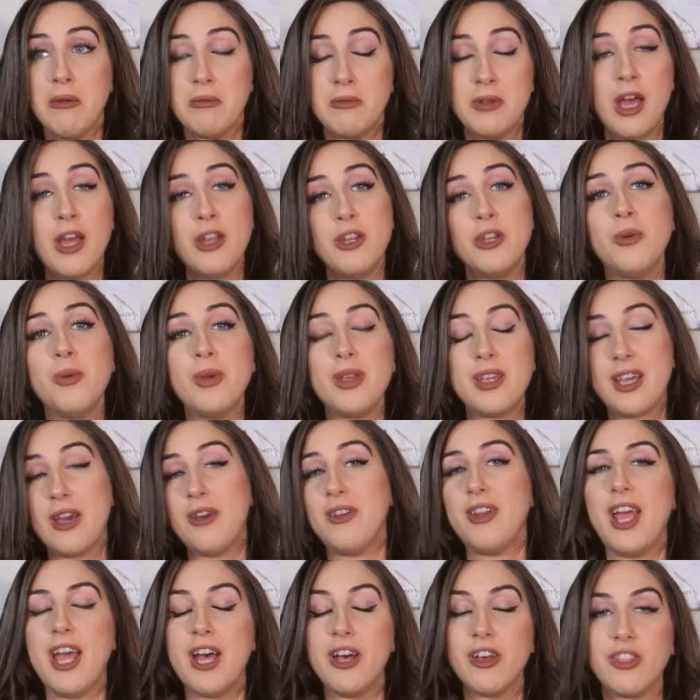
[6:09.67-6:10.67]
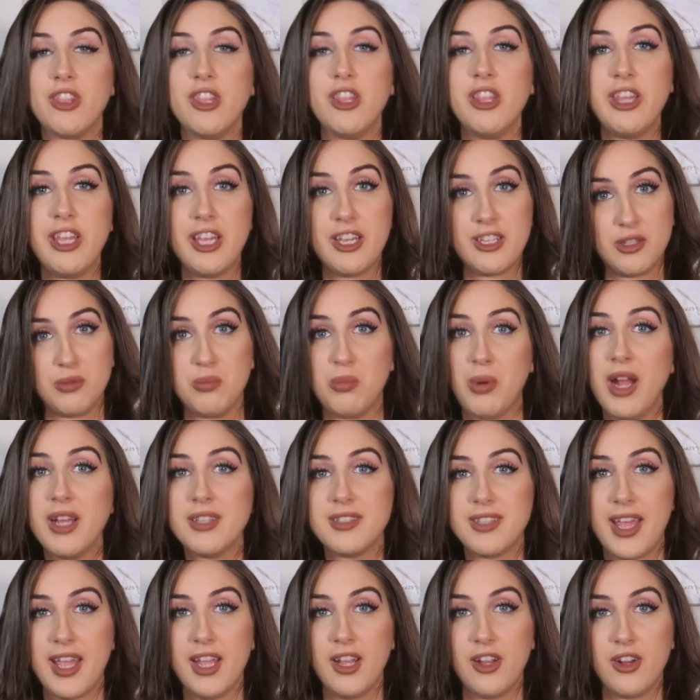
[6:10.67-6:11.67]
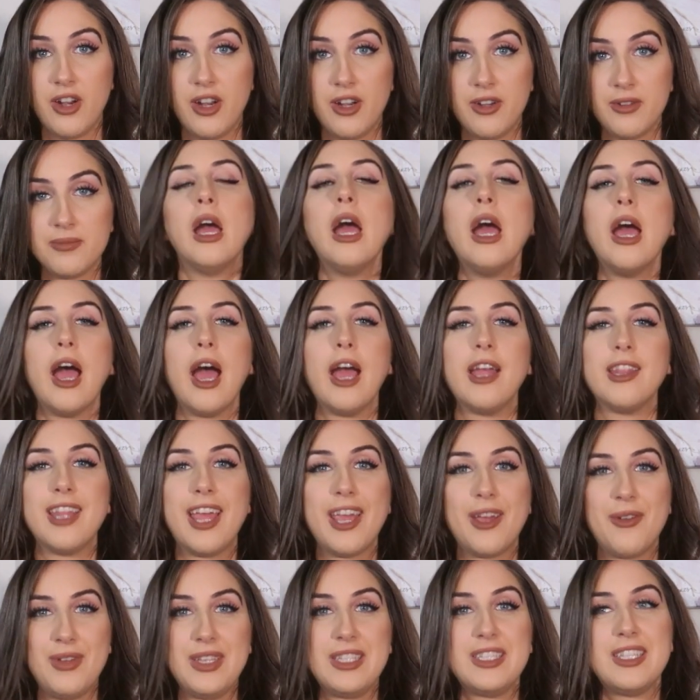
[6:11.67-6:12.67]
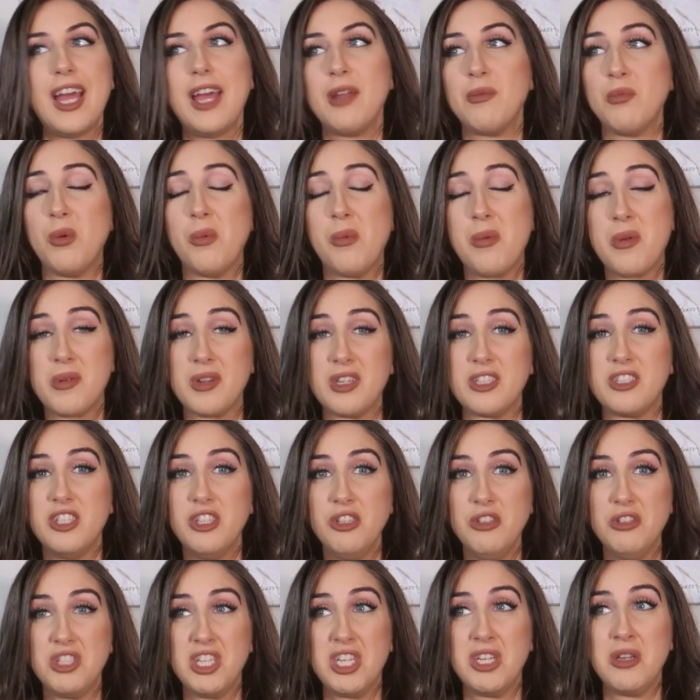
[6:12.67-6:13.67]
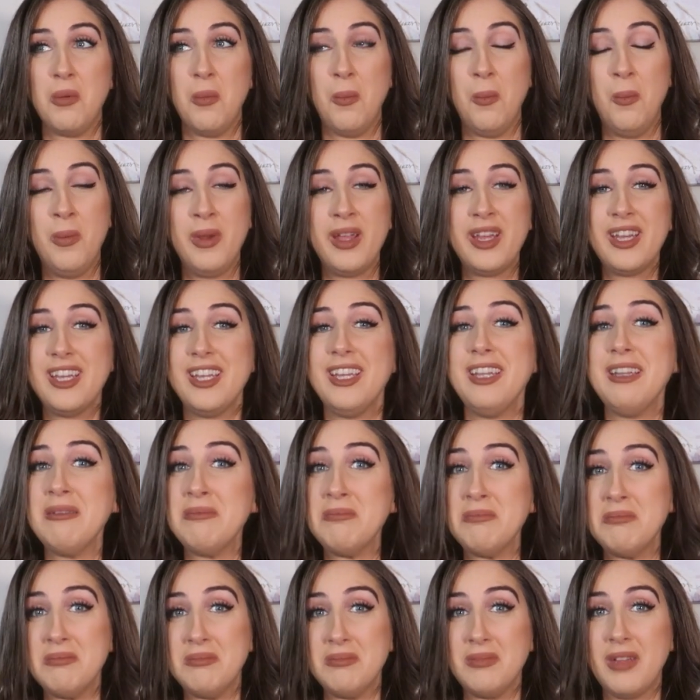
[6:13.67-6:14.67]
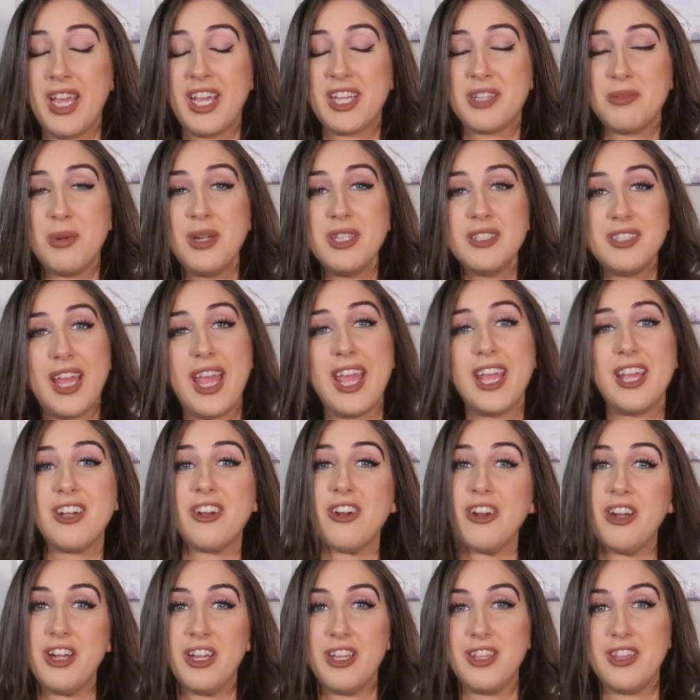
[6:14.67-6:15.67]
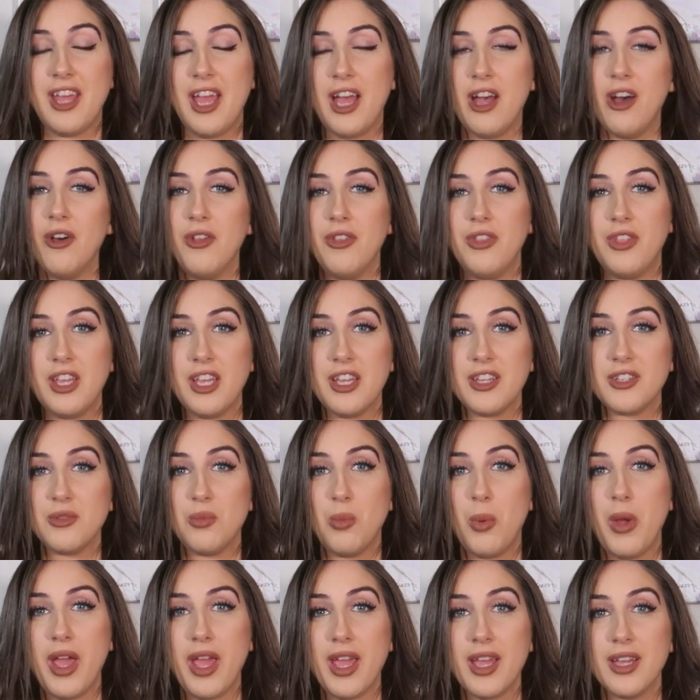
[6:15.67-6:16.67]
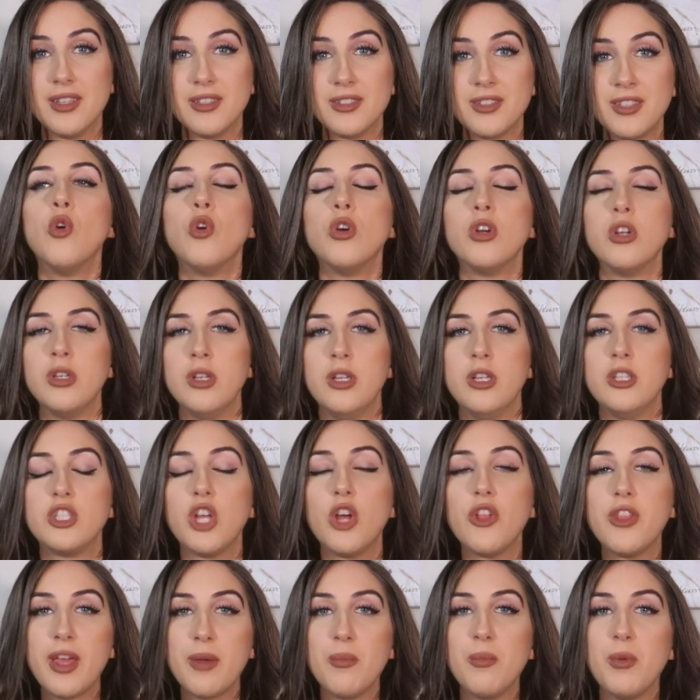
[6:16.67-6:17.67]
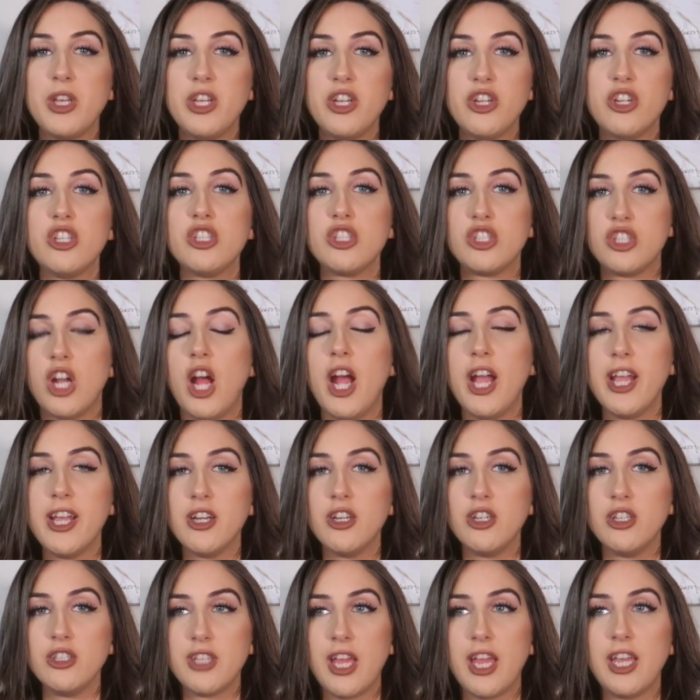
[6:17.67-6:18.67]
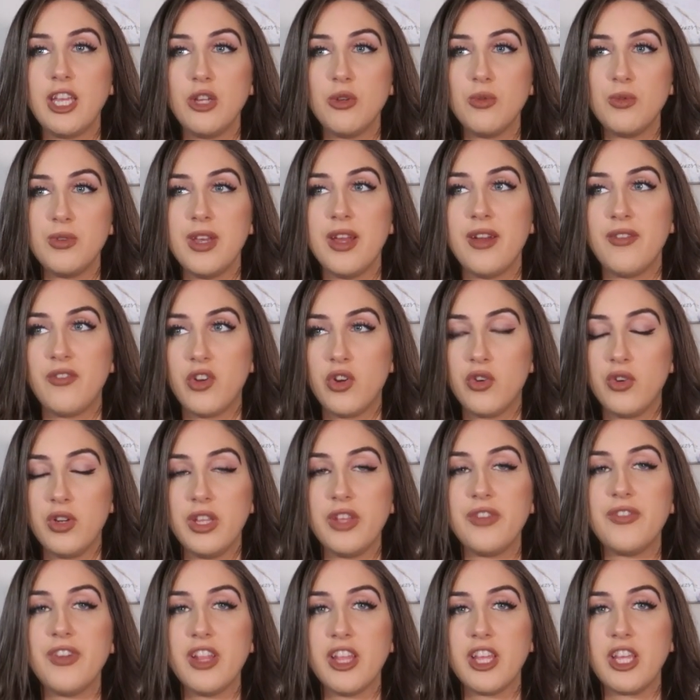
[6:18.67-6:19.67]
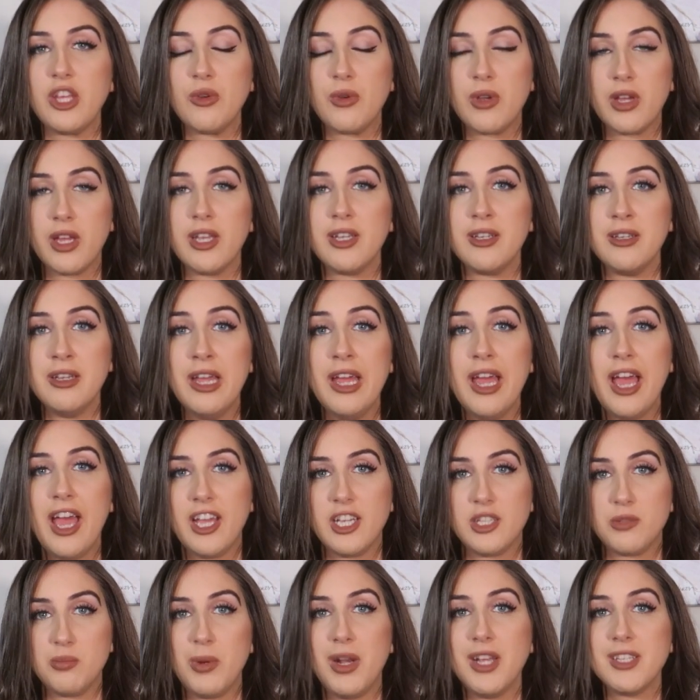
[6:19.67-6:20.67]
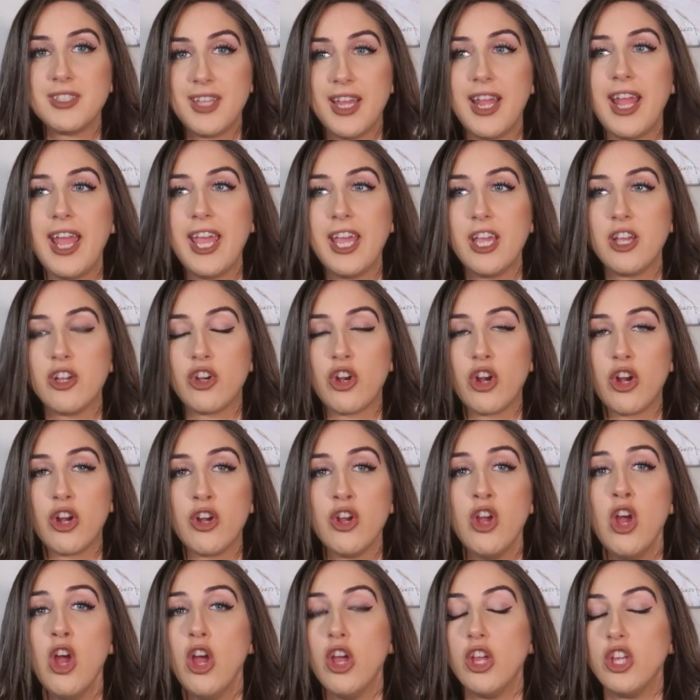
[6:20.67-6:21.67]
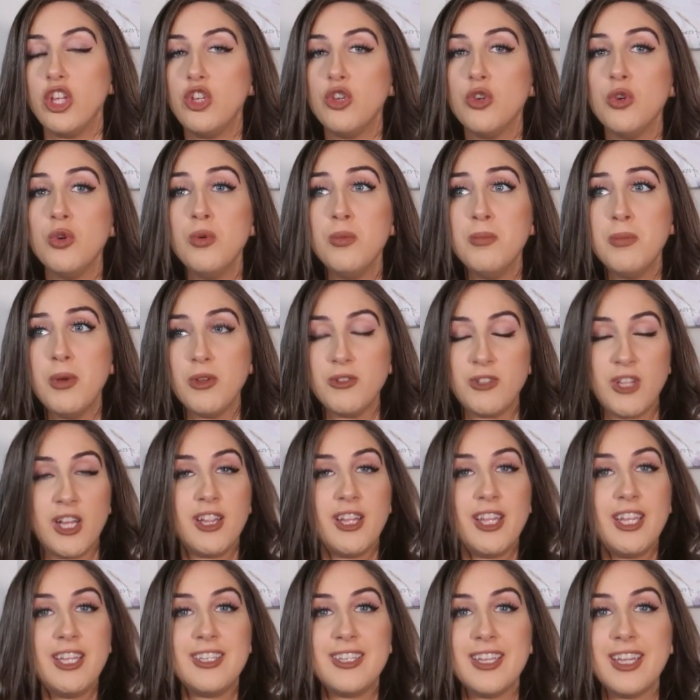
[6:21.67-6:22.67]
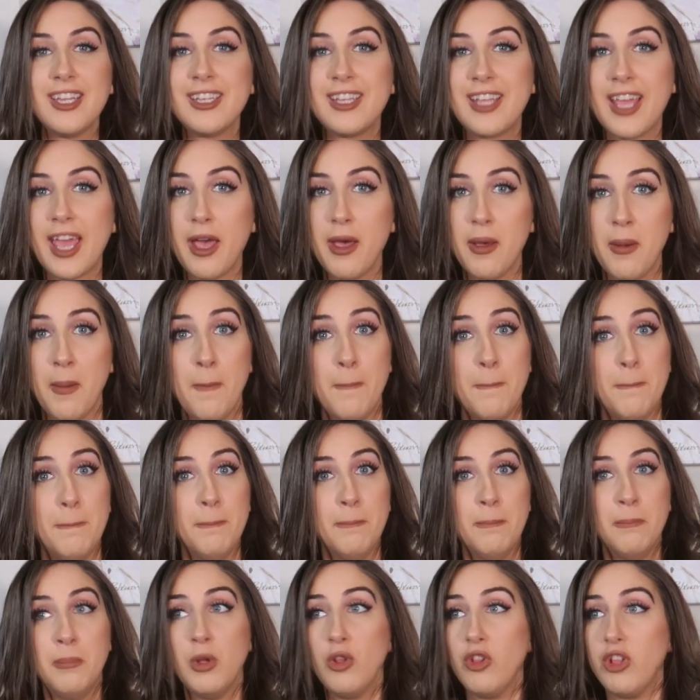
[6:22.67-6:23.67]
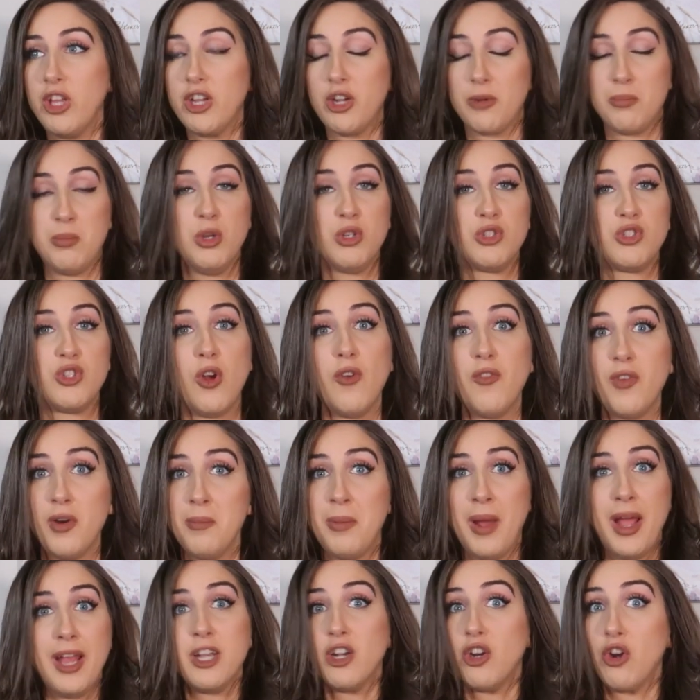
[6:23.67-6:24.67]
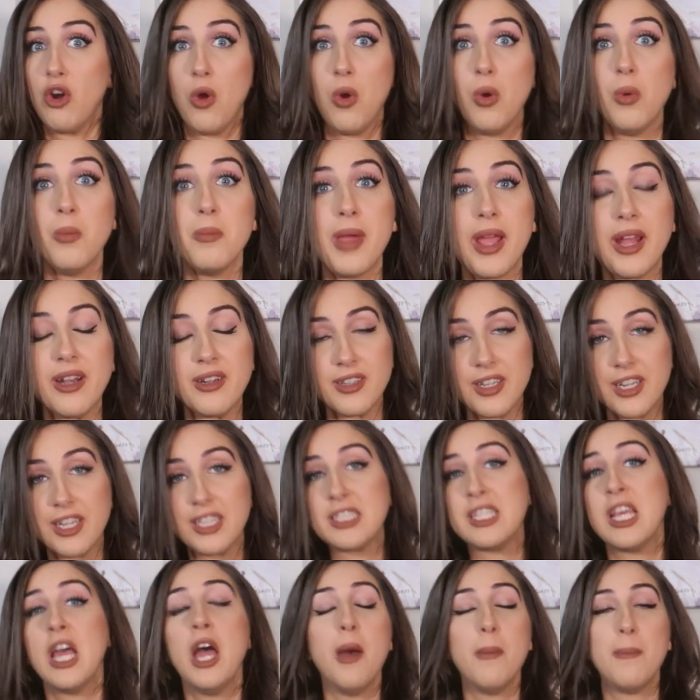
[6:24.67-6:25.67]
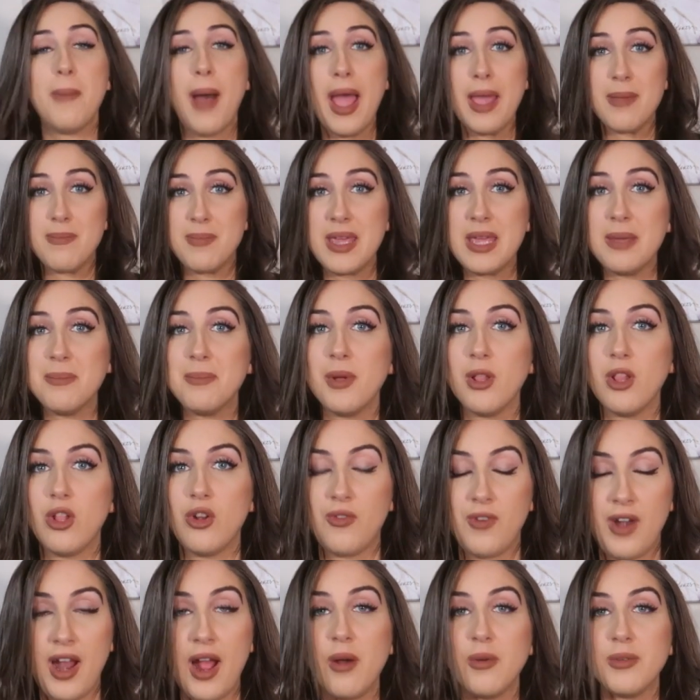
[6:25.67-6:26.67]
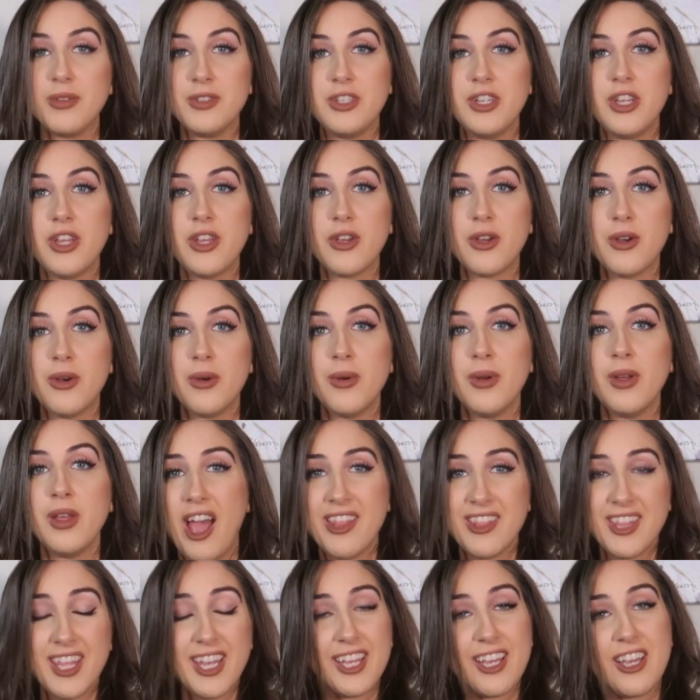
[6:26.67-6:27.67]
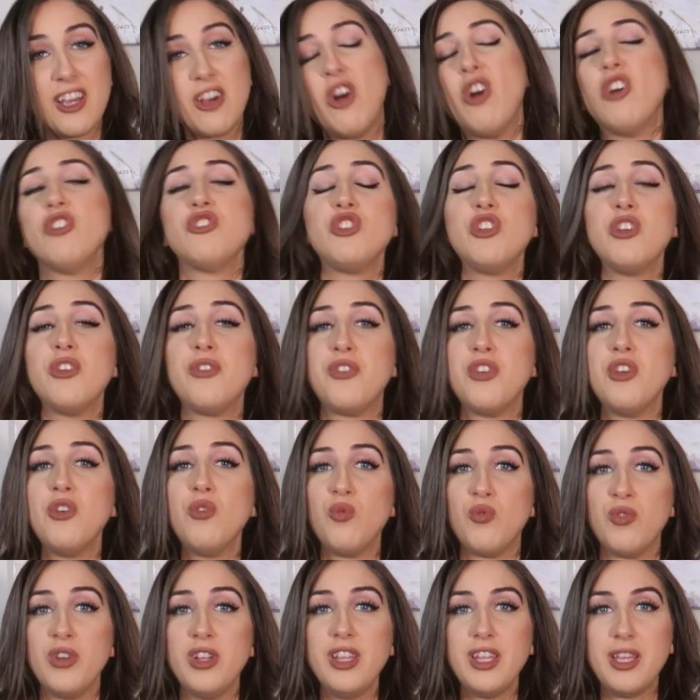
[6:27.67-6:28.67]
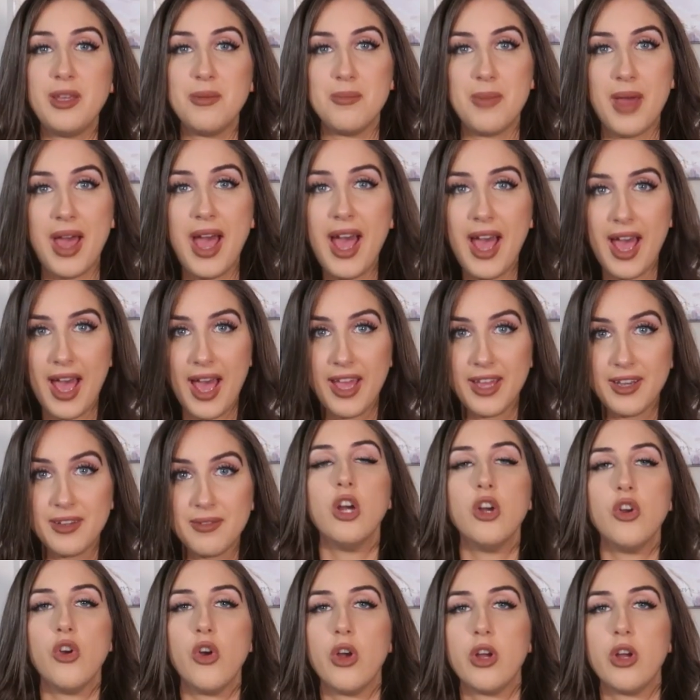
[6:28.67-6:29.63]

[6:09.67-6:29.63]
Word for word: not knowing how to healthily express anger. And like we said, when we were children, we didn't express anger in the healthiest ways. So then when you're a child and you never really felt like you could express that anger, you most likely did get bullied or pushed over by your own parents, by people around you, and then it can cause you to feel really bad.